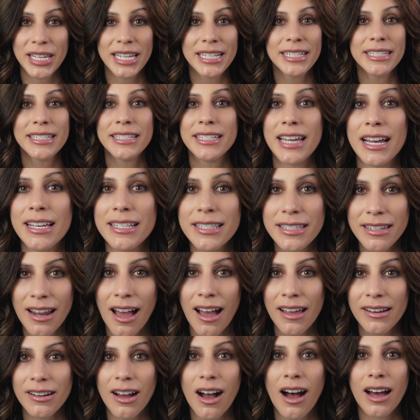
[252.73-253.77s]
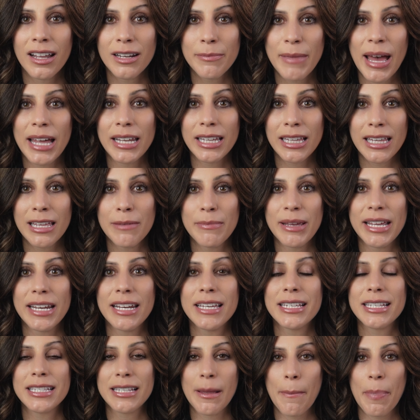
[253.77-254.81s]
It does not automatically
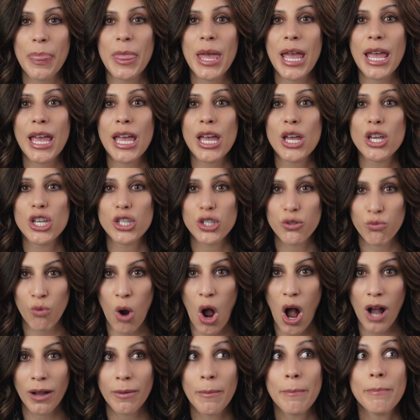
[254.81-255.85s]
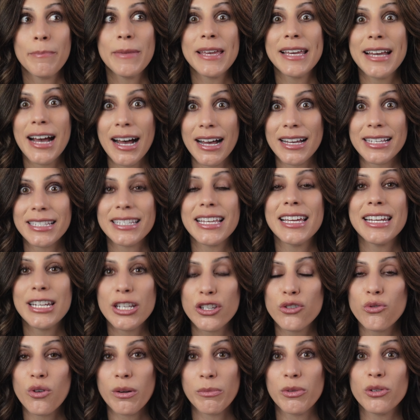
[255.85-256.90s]
mean something is wrong, because it
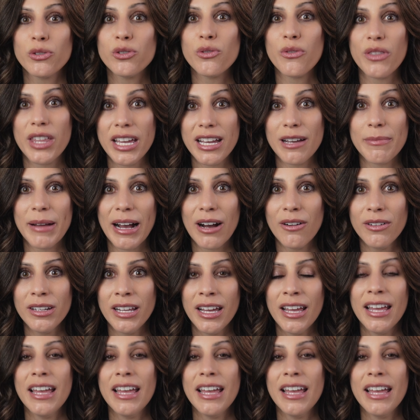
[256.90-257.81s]
is normal to think about